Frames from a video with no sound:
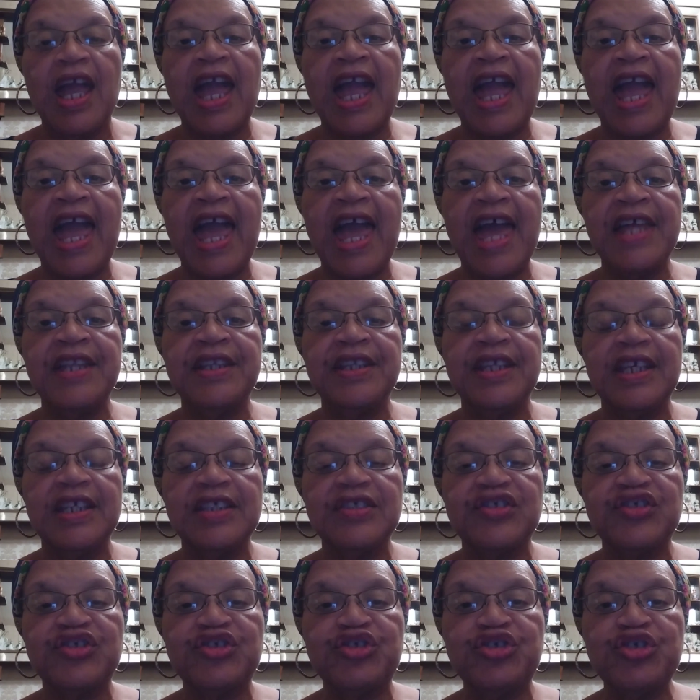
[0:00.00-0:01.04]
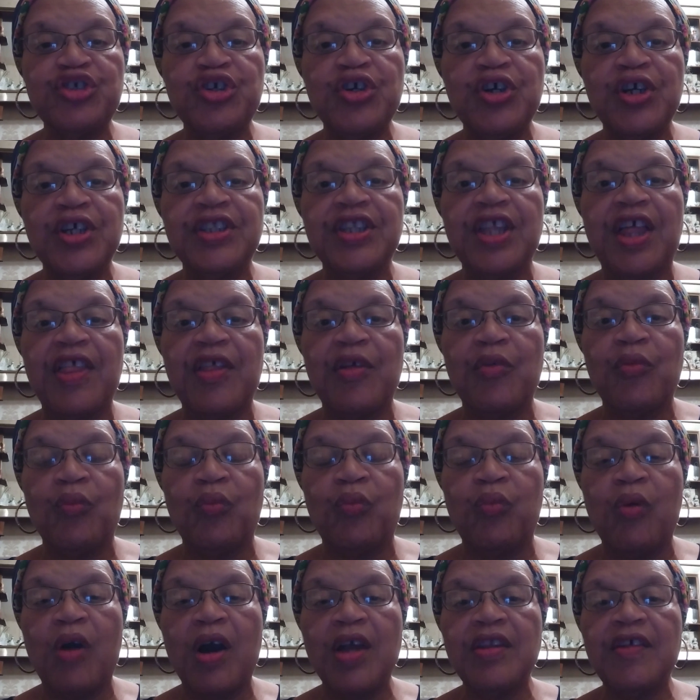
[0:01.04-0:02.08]
and should
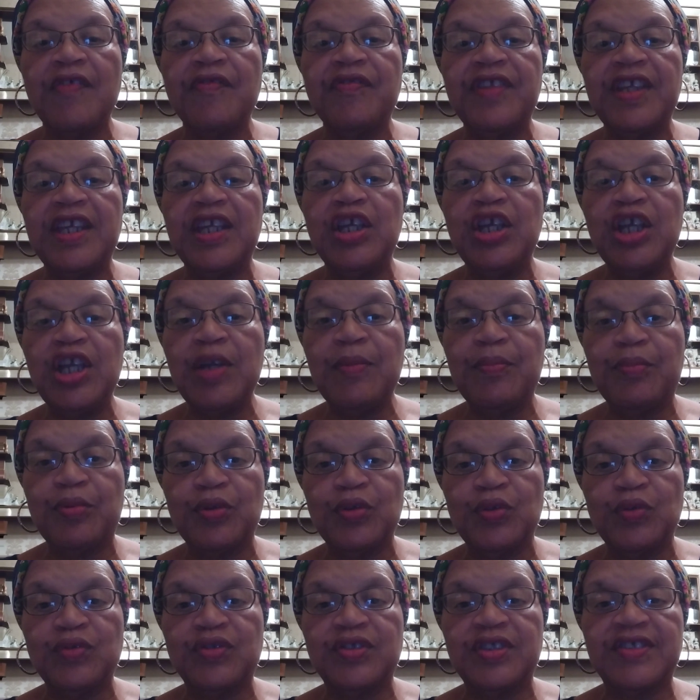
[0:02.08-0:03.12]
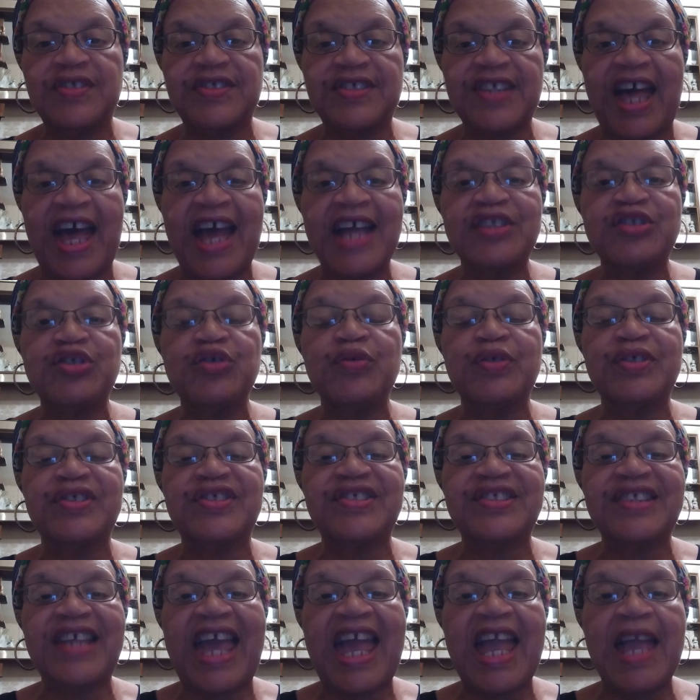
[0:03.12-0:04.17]
one of the Hebrews decide to
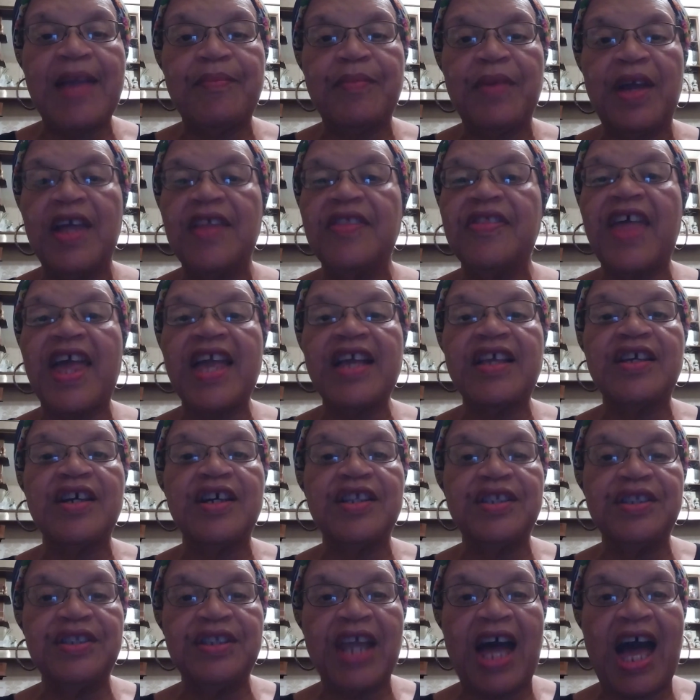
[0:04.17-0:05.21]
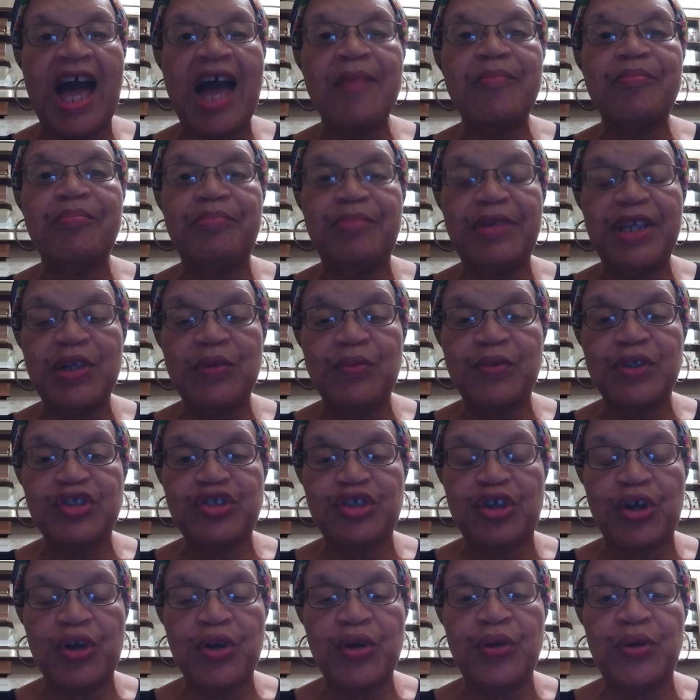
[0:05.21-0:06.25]
escape, they could not be
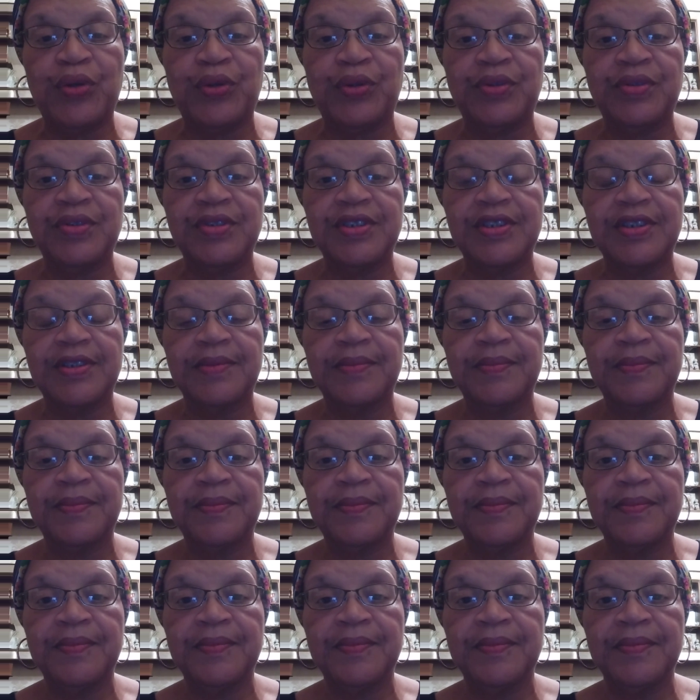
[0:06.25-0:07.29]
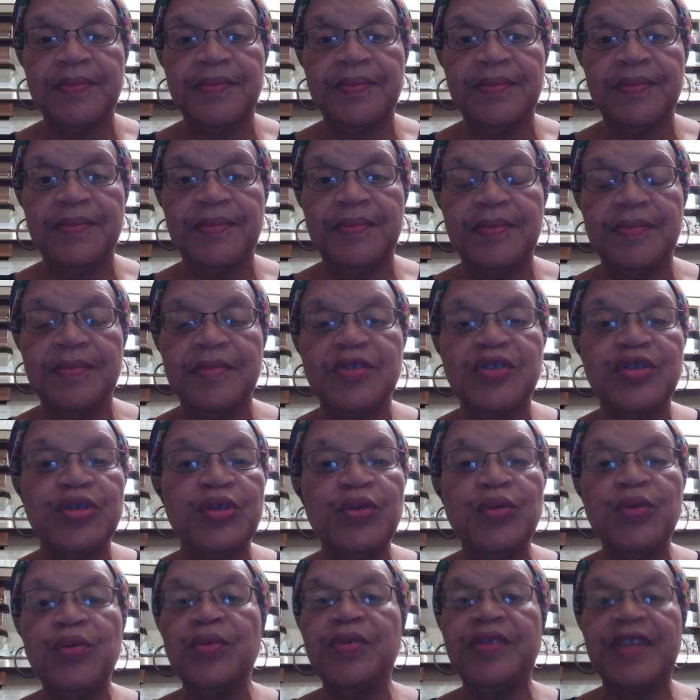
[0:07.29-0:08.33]
returned
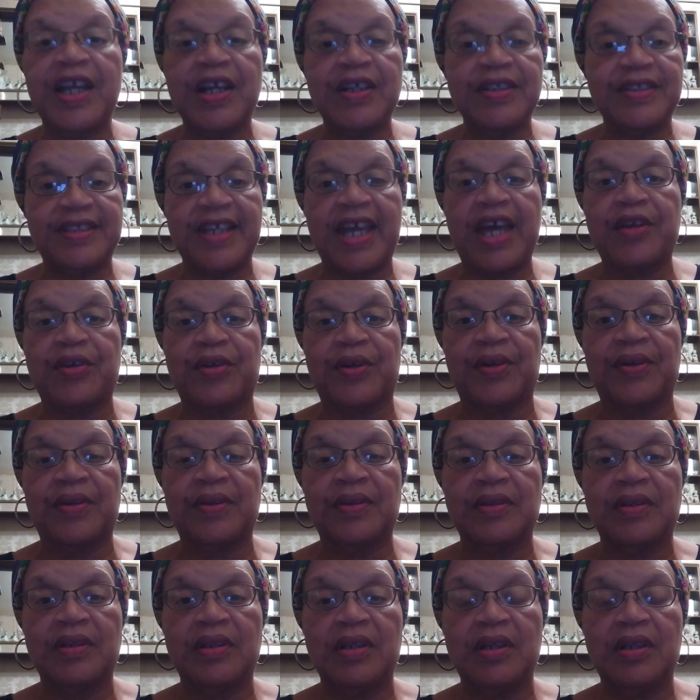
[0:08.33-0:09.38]
to their debtor.